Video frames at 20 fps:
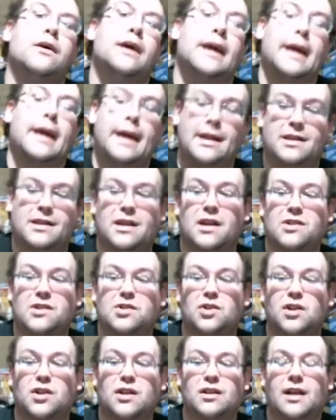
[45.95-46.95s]
It does
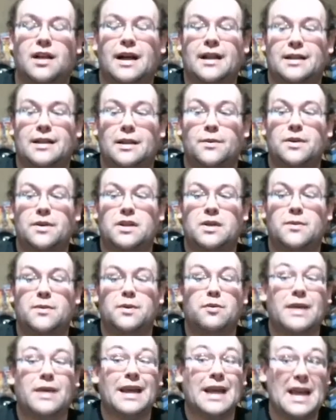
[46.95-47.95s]
look like
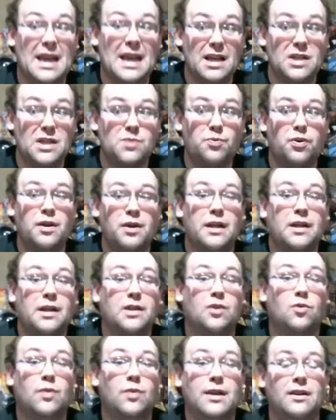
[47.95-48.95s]
WWE is putting
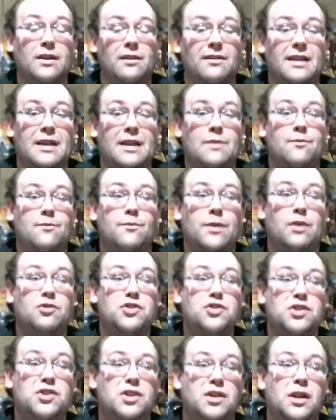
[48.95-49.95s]
the wheels in
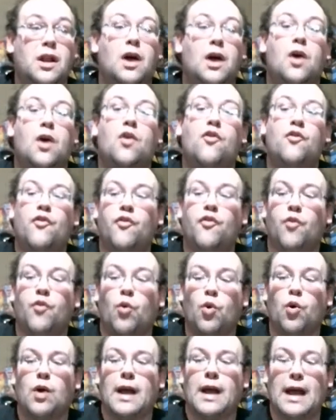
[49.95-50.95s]
motion
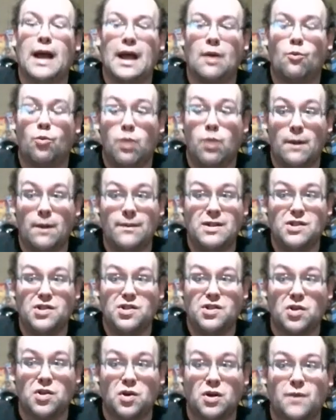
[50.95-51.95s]
for a women's
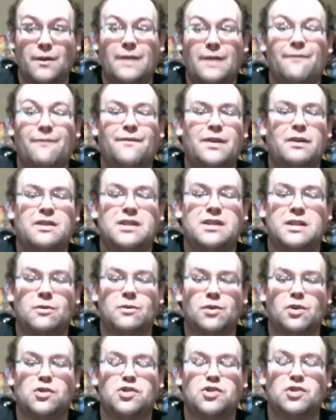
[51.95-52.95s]
tournament very
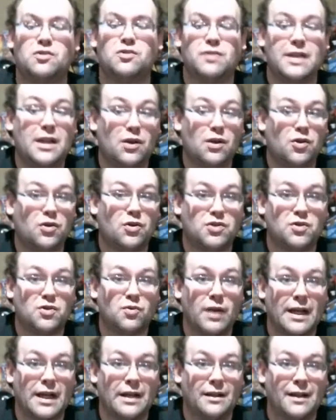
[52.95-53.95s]
similar to the
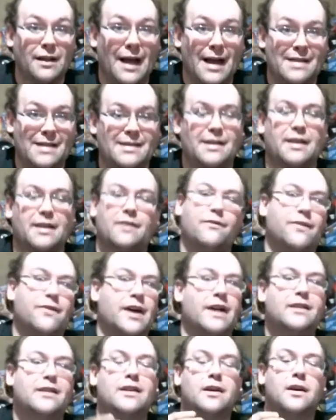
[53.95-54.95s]
Cruiserweight Classic. In
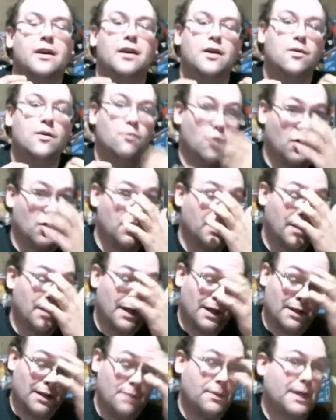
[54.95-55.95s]
fact, more than
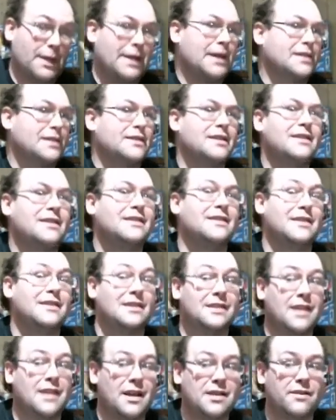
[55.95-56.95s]
likely because of the
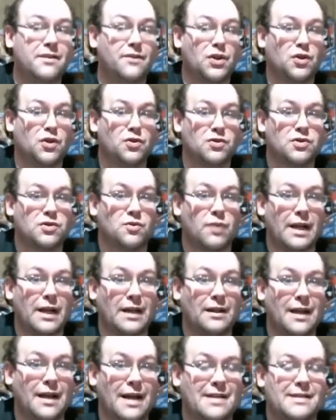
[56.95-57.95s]
success of the Cruiserweight
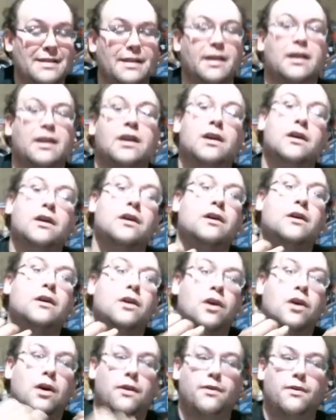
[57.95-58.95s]
Classic,
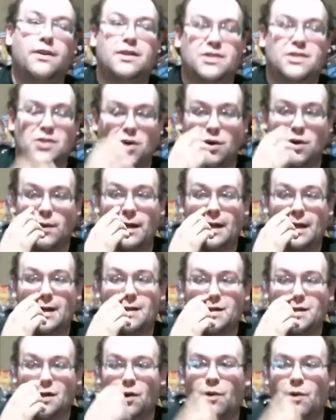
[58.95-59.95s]
this tournament
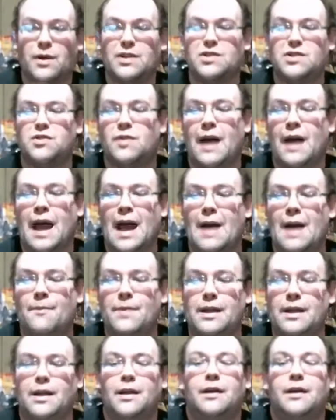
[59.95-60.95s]
is going to happen